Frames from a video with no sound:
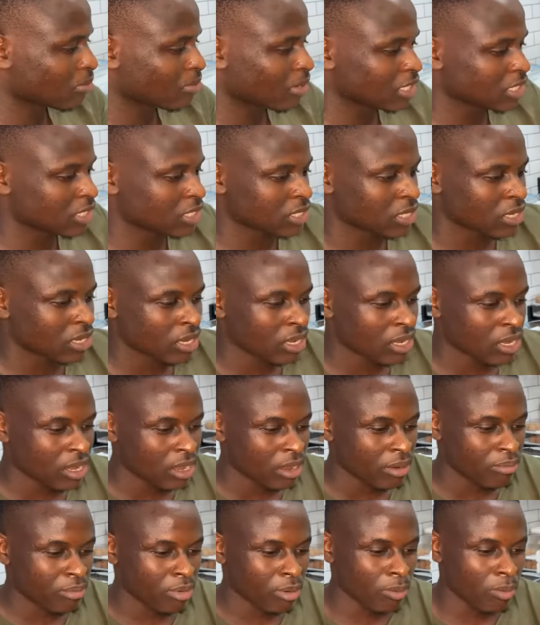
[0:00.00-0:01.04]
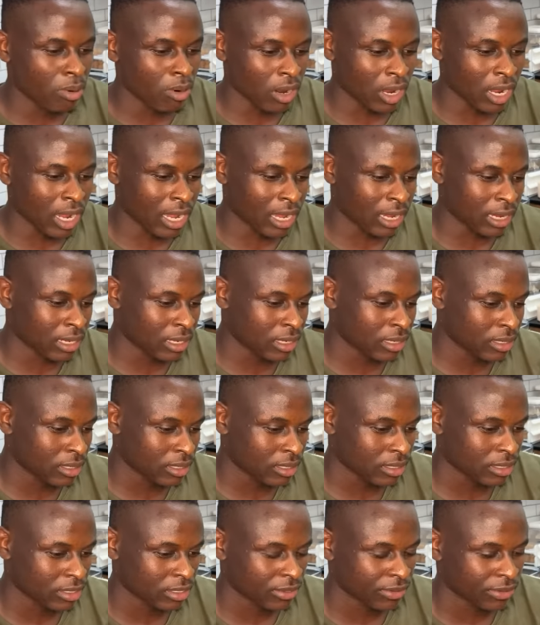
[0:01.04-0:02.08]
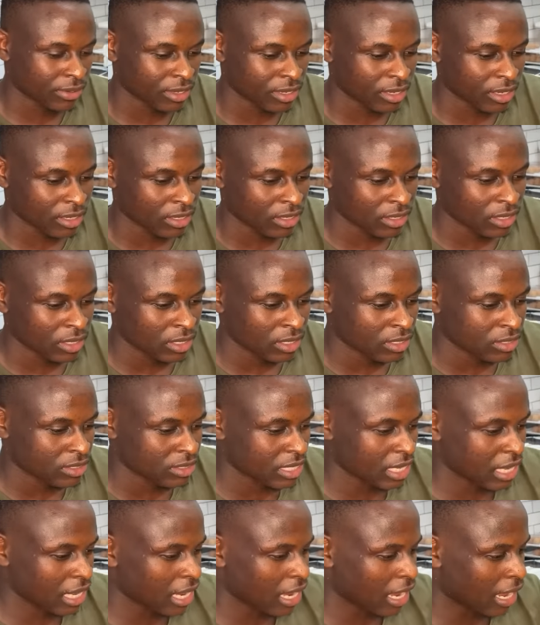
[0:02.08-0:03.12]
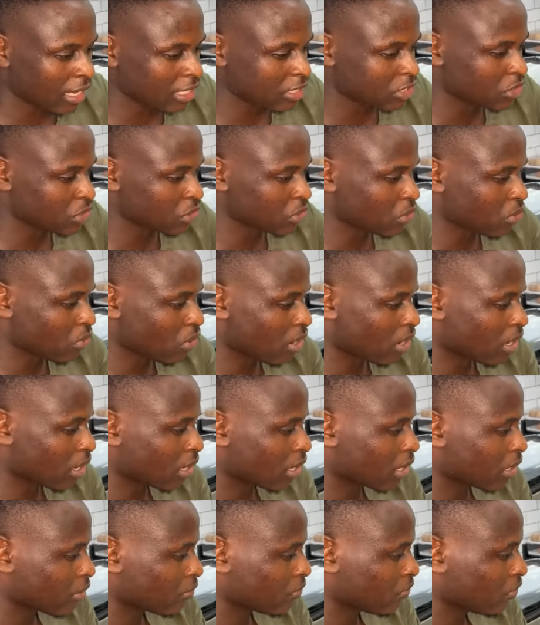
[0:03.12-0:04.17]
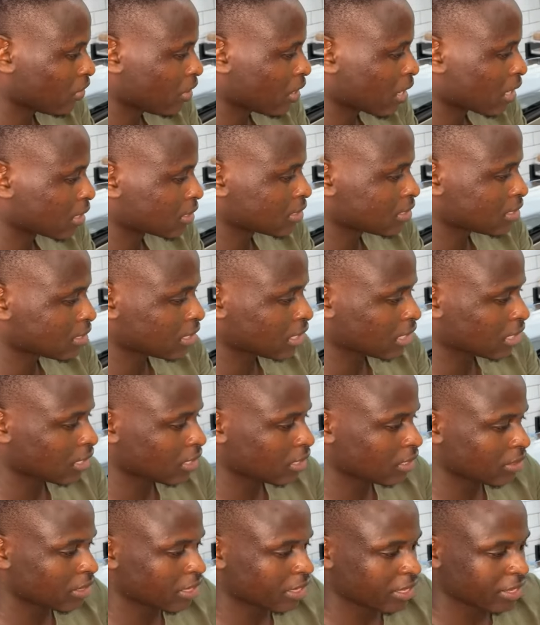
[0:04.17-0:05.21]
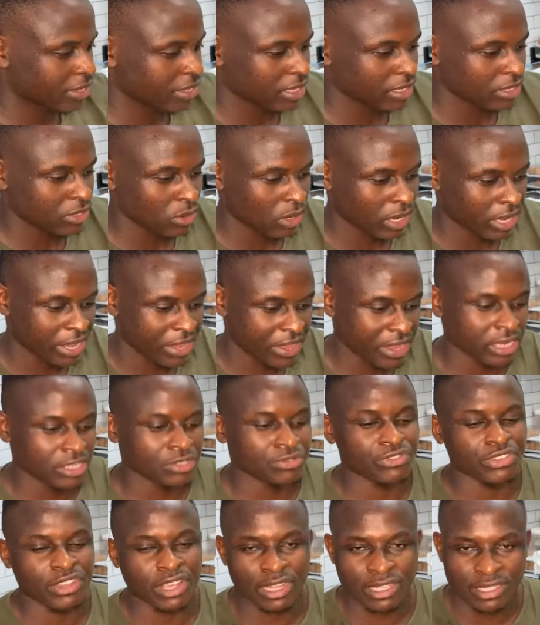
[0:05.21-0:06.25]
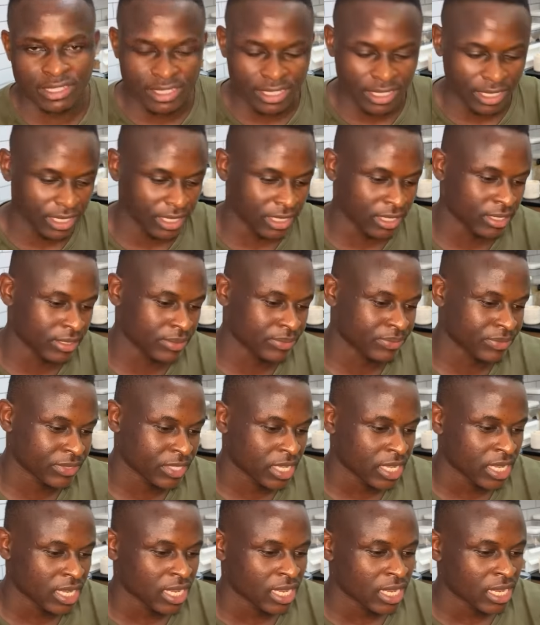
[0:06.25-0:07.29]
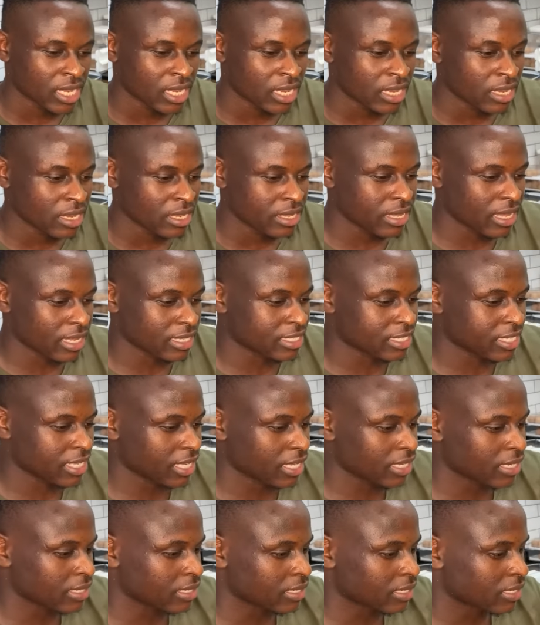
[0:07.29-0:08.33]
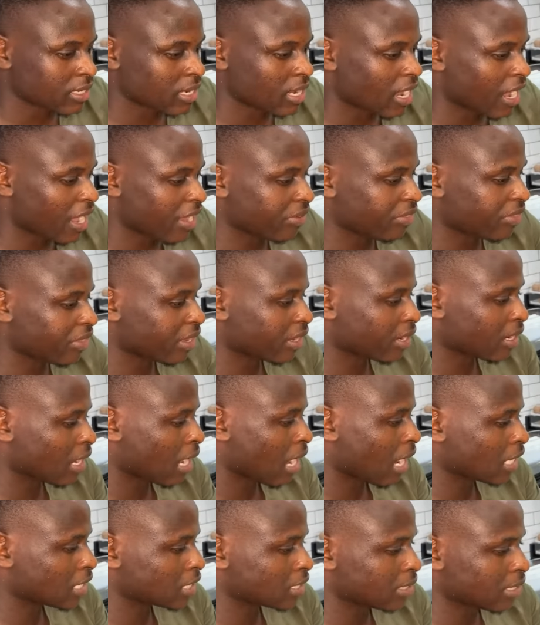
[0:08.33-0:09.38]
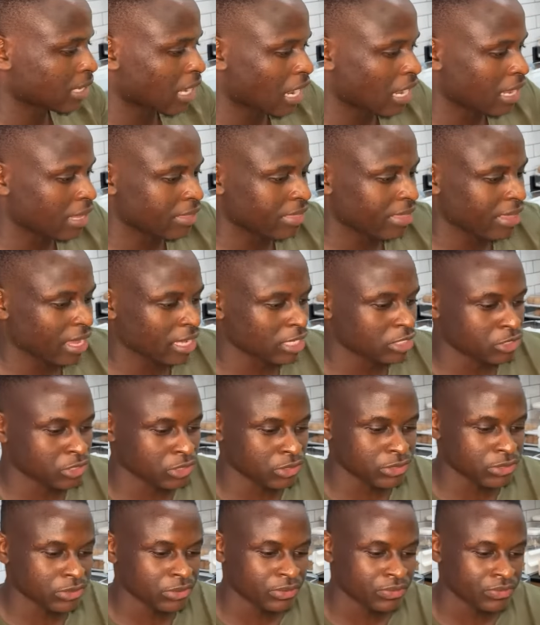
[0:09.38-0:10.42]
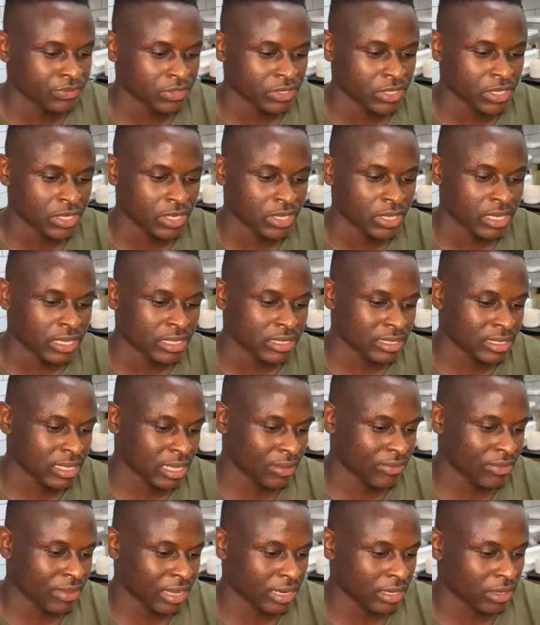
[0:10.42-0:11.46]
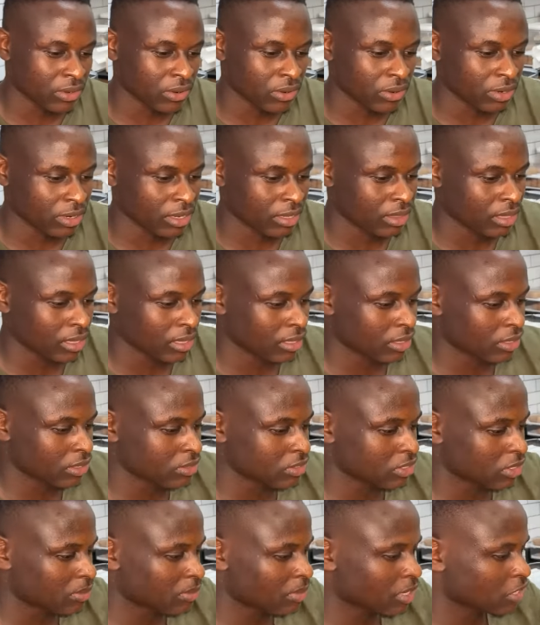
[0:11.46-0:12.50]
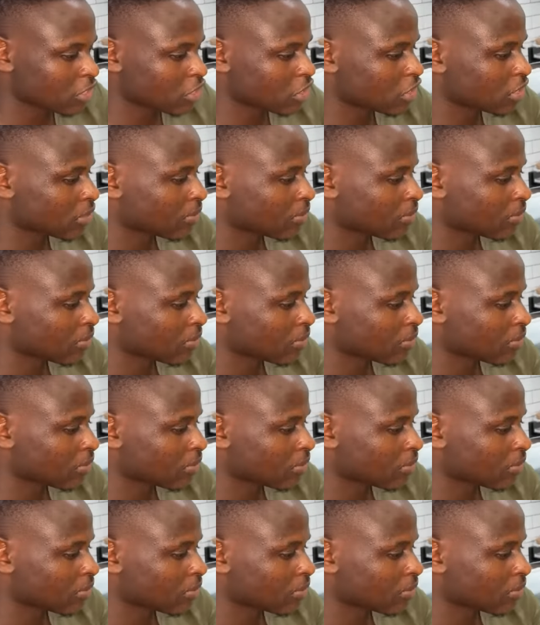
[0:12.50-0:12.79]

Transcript: much, Bobo Gang. Say hi to your fiancee, the Kenyan, your Kenyan fiancee. Yasin, hi there, hi, hi there too. Sylvia and Koree, thank you so much.